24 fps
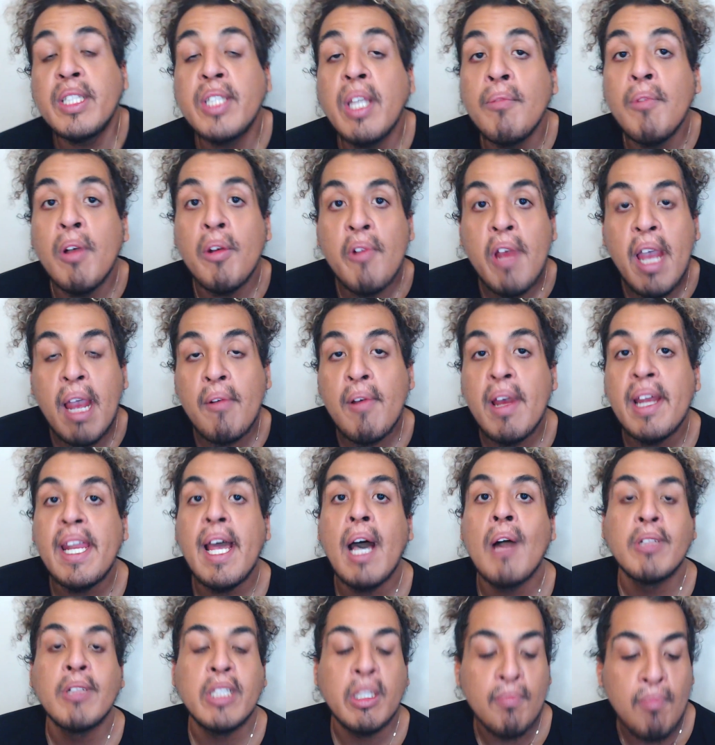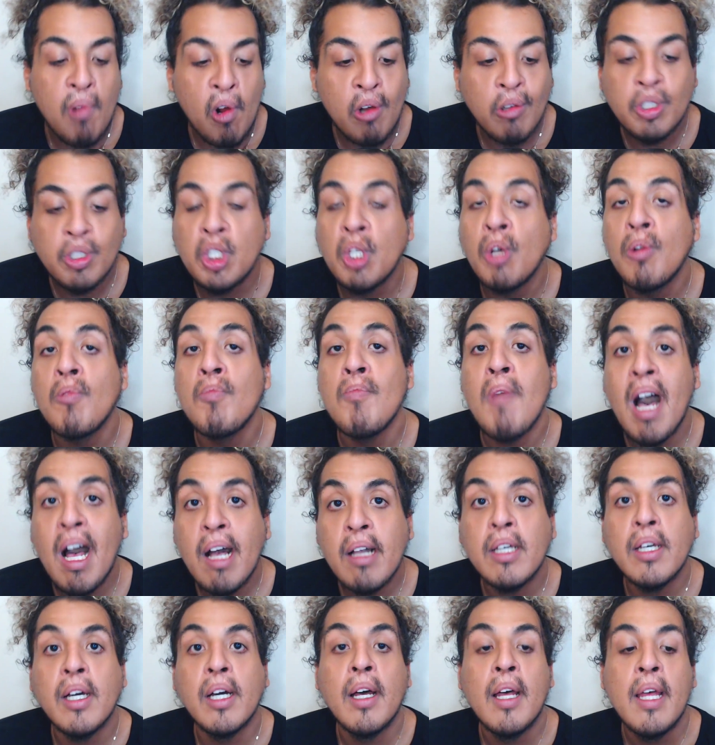based on where we're at right now with the Boruto
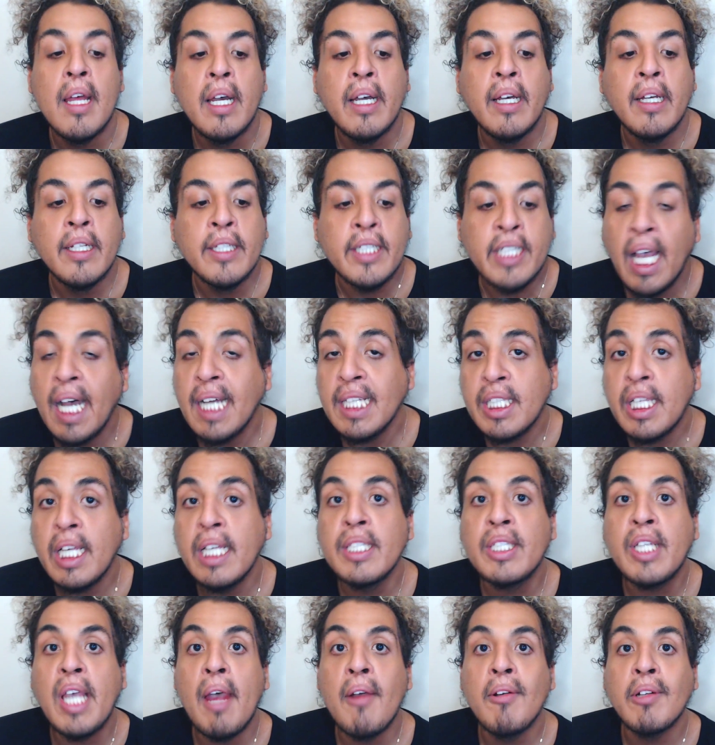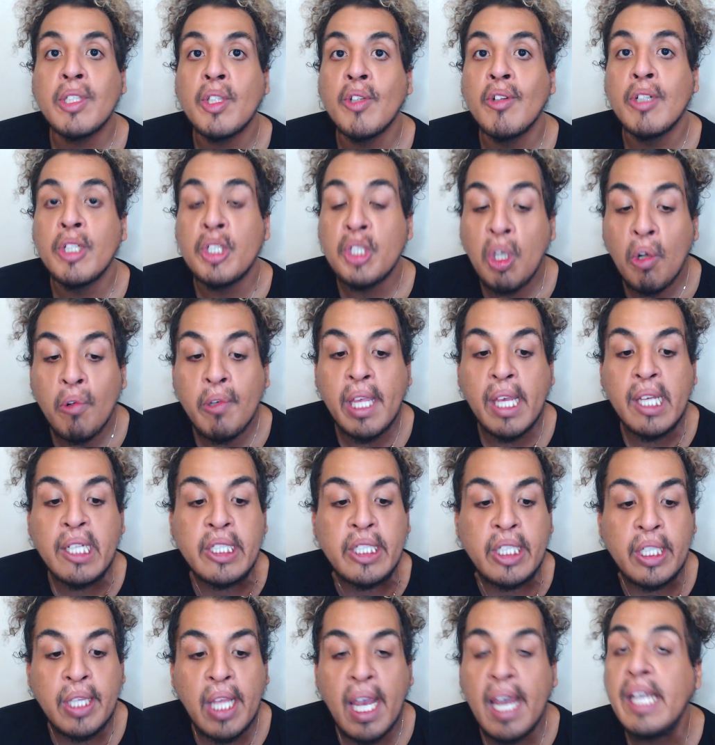manga, Sasuke's character is
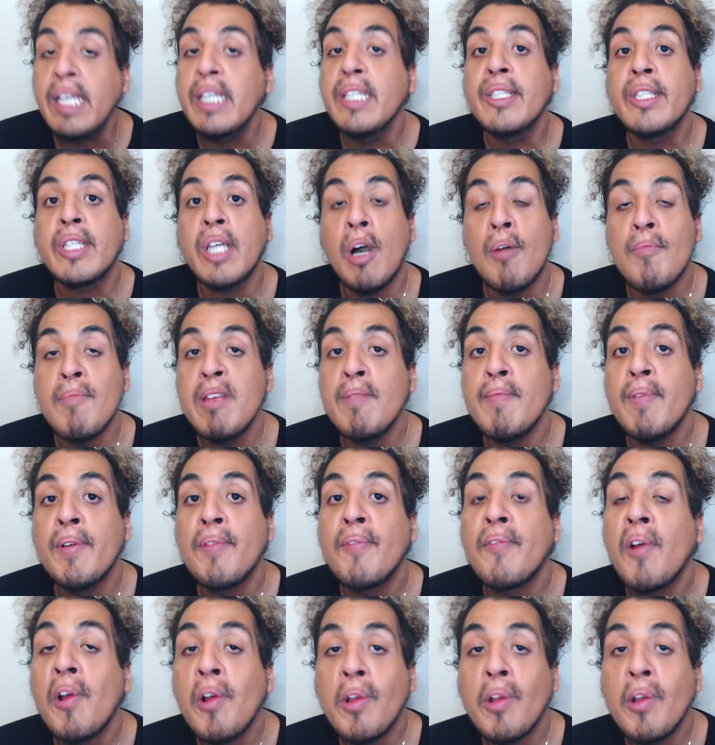showcasing that he's come even